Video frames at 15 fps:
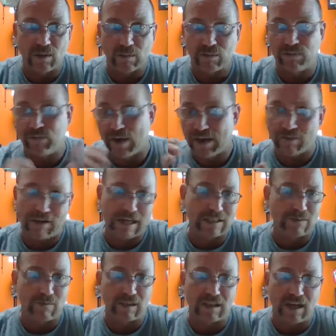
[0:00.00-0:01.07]
It was fun
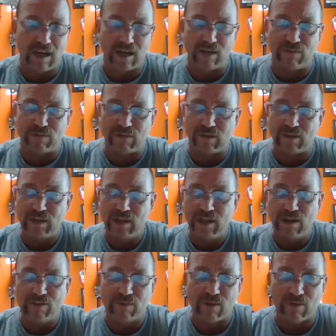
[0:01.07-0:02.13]
racing with Connor for,
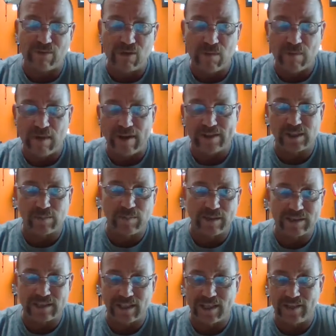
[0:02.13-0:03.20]
for a few months,
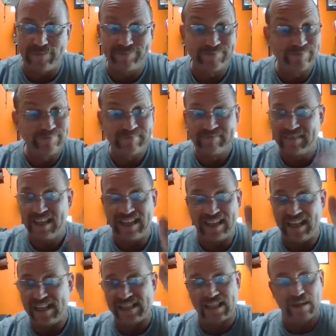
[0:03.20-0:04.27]
but uh, he,
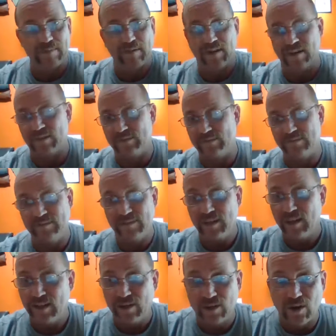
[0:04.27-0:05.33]
he's up there
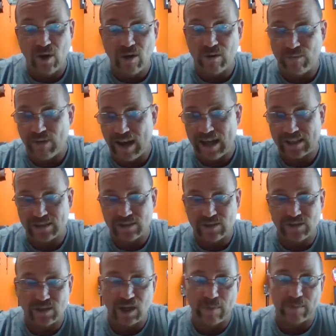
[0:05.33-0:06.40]
going faster
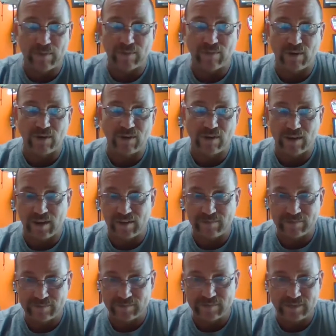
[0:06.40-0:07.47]
and jumping further
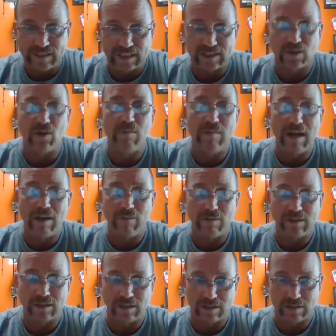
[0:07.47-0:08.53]
than this old man
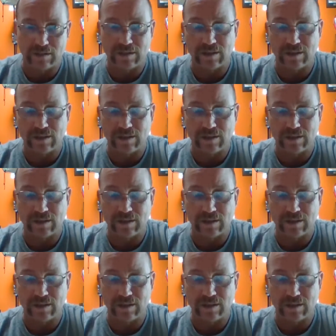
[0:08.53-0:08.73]
wants to do.